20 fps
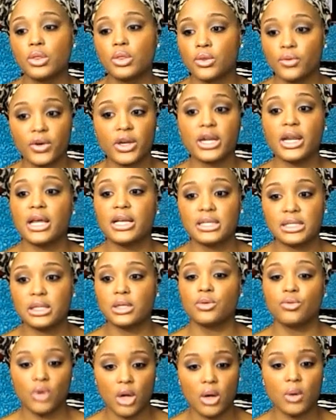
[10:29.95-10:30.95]
three days
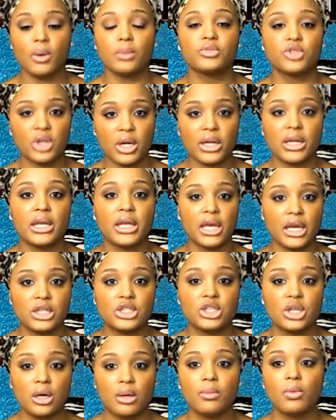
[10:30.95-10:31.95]
in a row I'm trying to
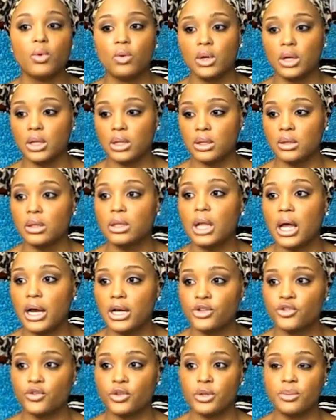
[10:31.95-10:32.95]
catch up on
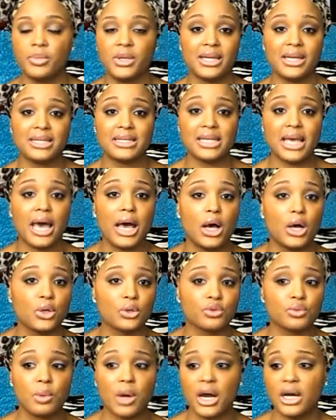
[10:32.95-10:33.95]
laundry, be it
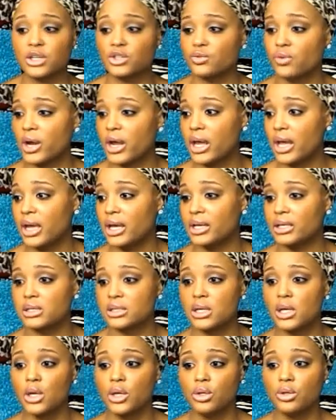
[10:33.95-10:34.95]
towels, wash
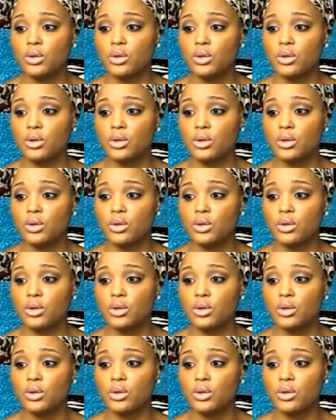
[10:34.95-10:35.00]
rags,